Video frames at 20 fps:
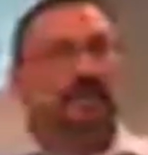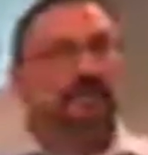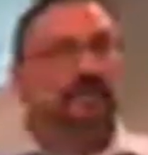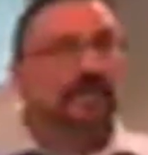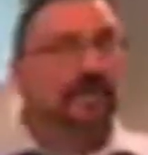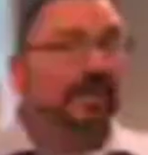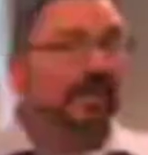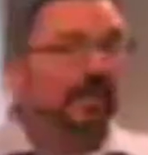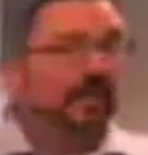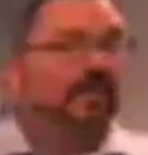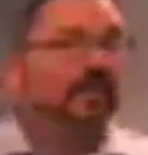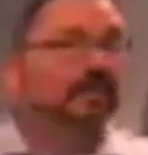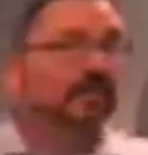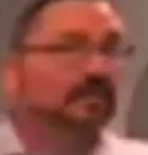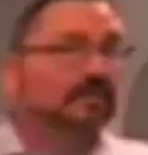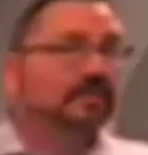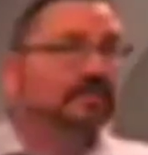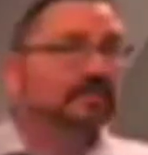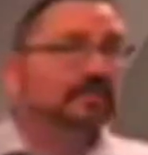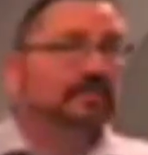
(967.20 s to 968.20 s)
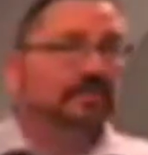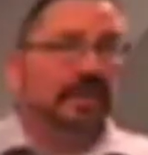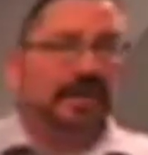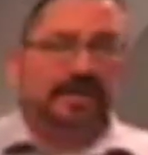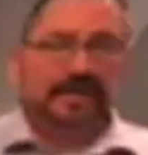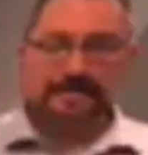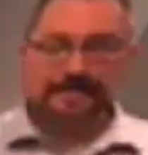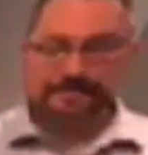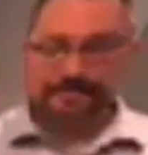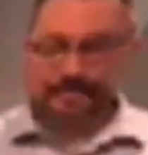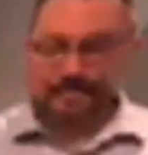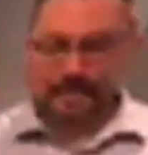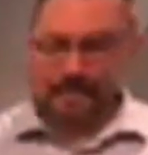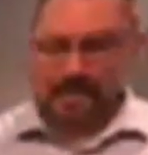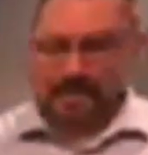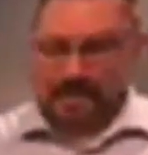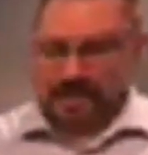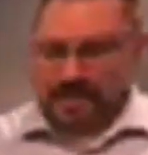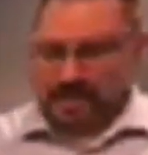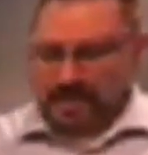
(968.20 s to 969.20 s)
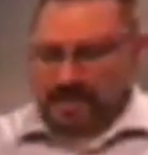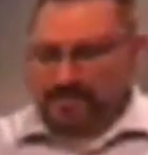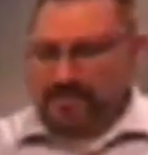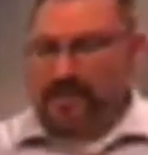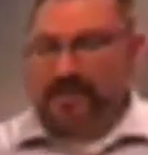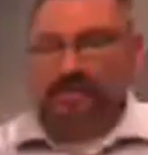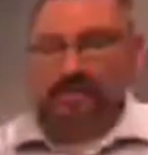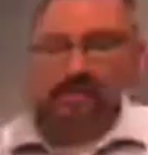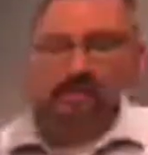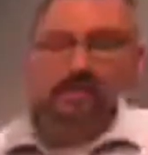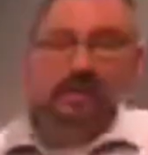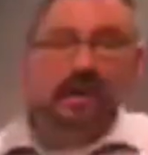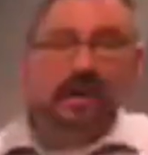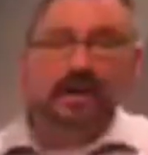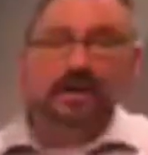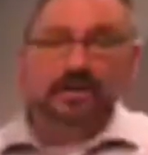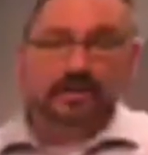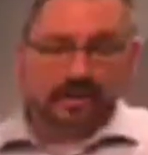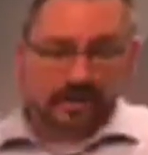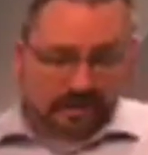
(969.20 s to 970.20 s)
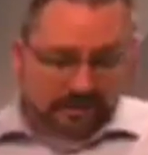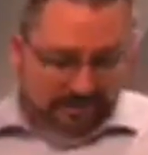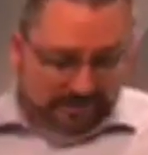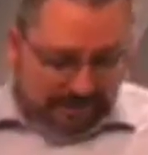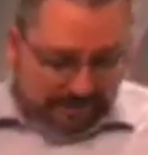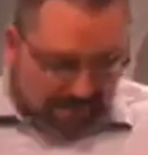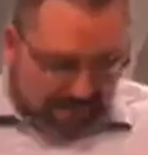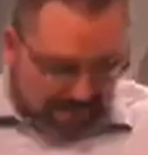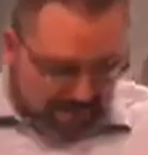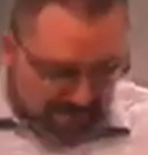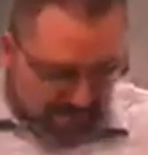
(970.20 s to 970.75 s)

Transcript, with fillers: of the nations, right? And they learned a hard lesson.